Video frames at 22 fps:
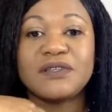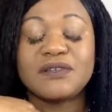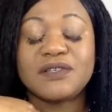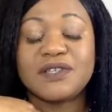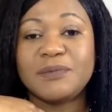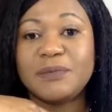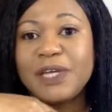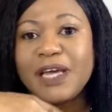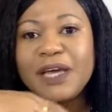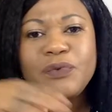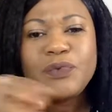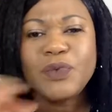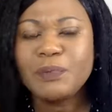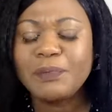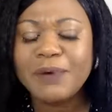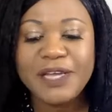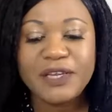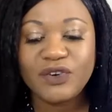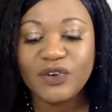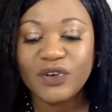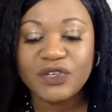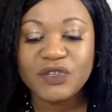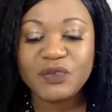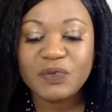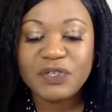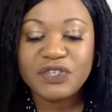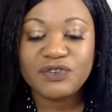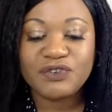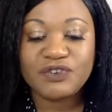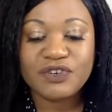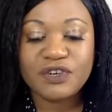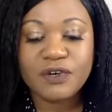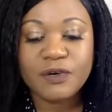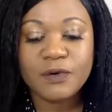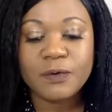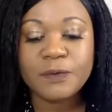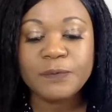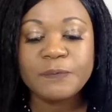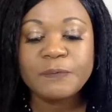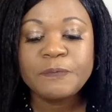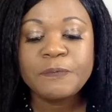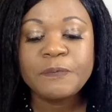the army, and we might not. We don't know.